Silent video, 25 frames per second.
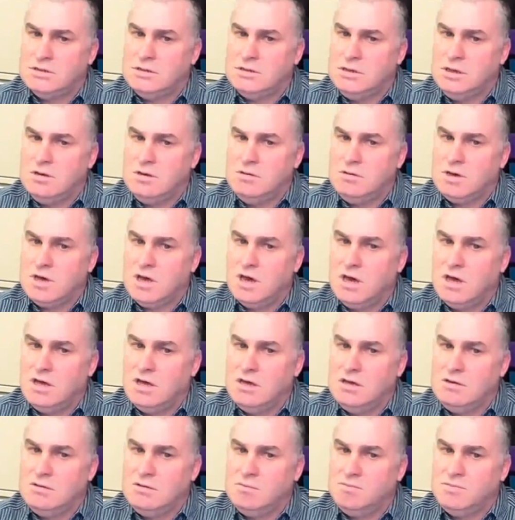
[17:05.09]
and
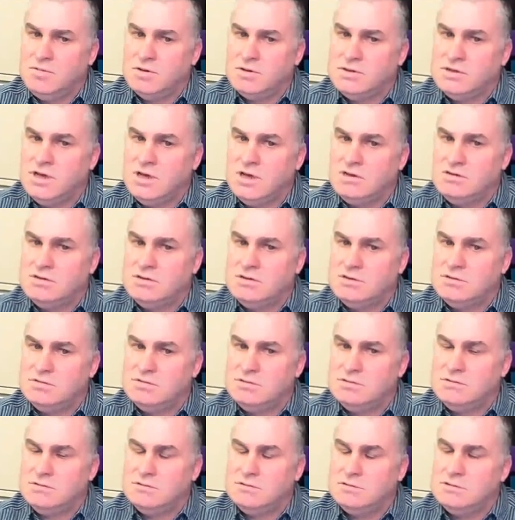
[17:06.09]
UK
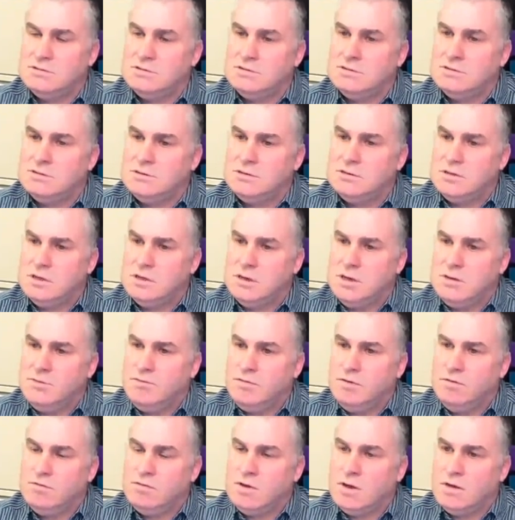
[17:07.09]
potential?
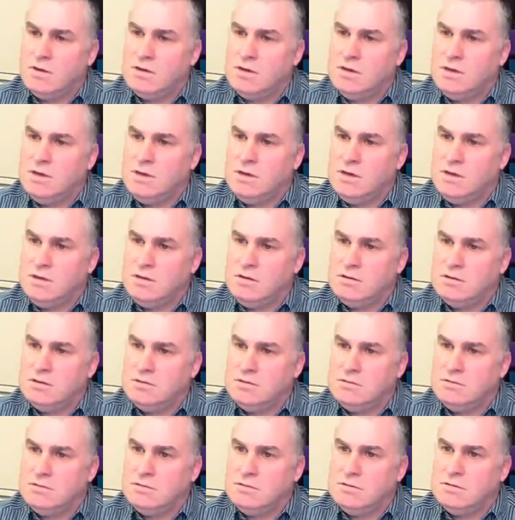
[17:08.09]
Have you done any
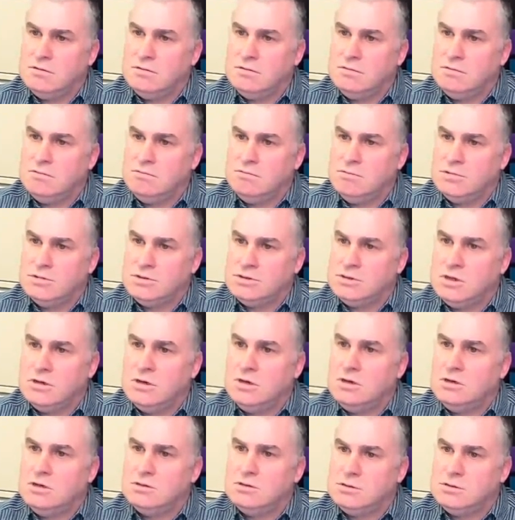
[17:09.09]
research?